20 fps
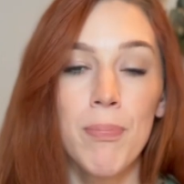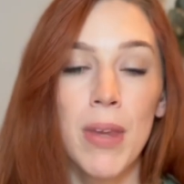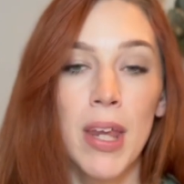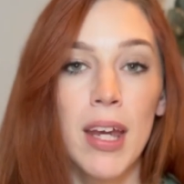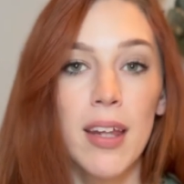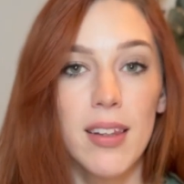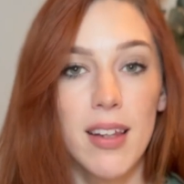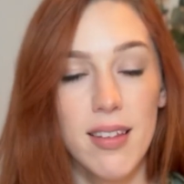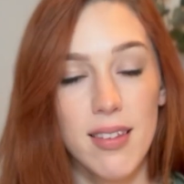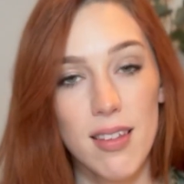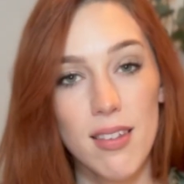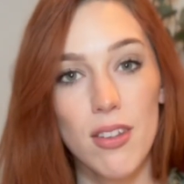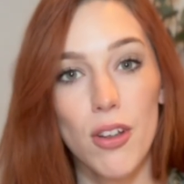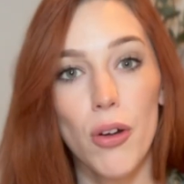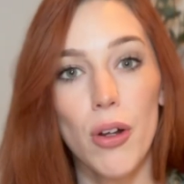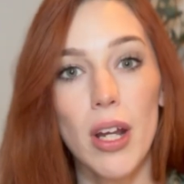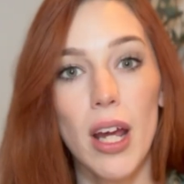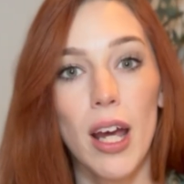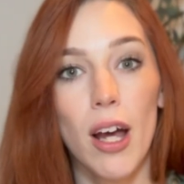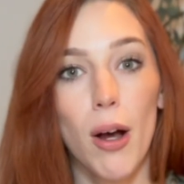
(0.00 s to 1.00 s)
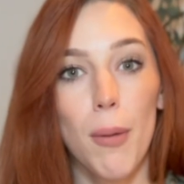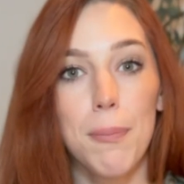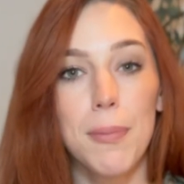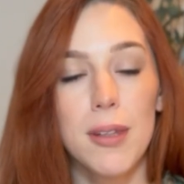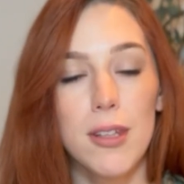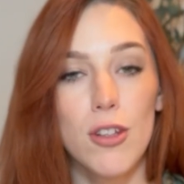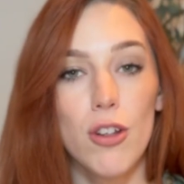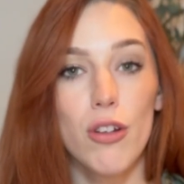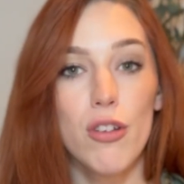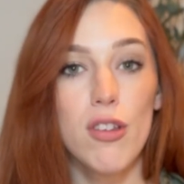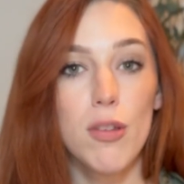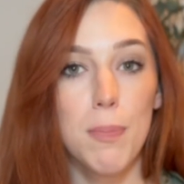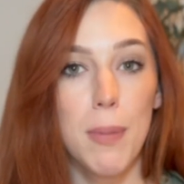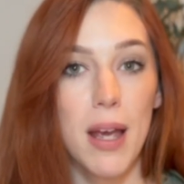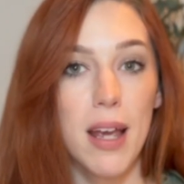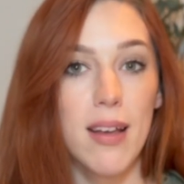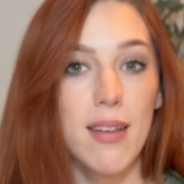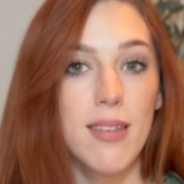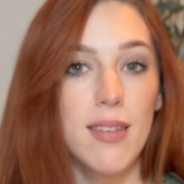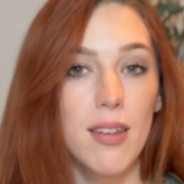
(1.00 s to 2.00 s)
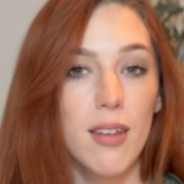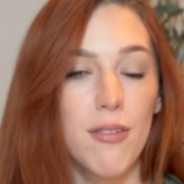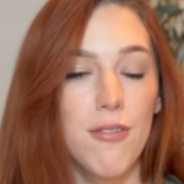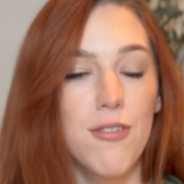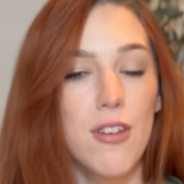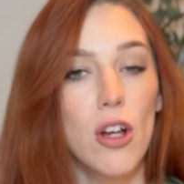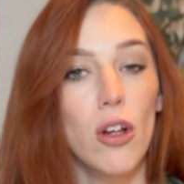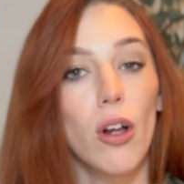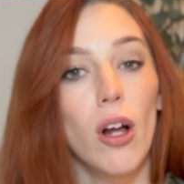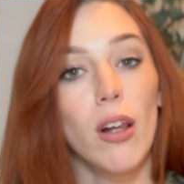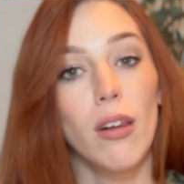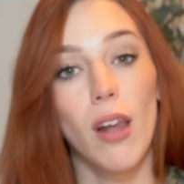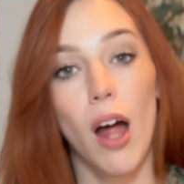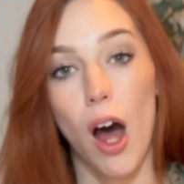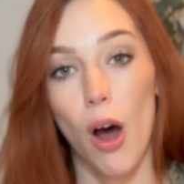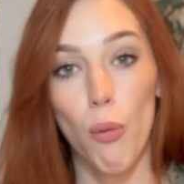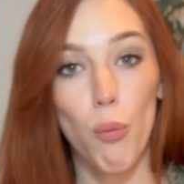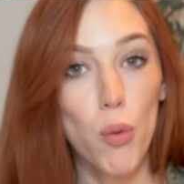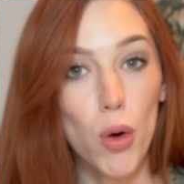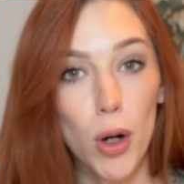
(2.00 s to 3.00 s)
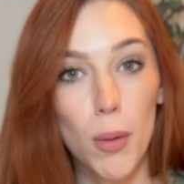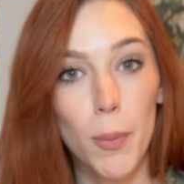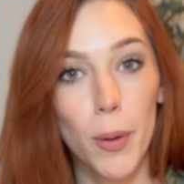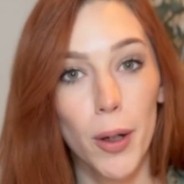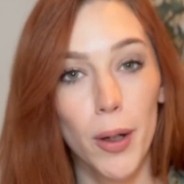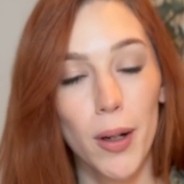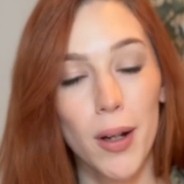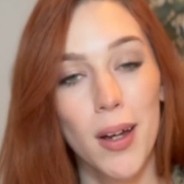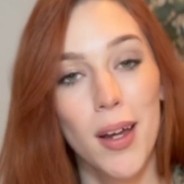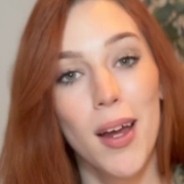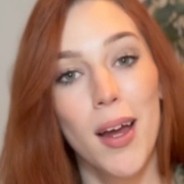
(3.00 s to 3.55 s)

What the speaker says: This is going to help your space feel a lot warmer,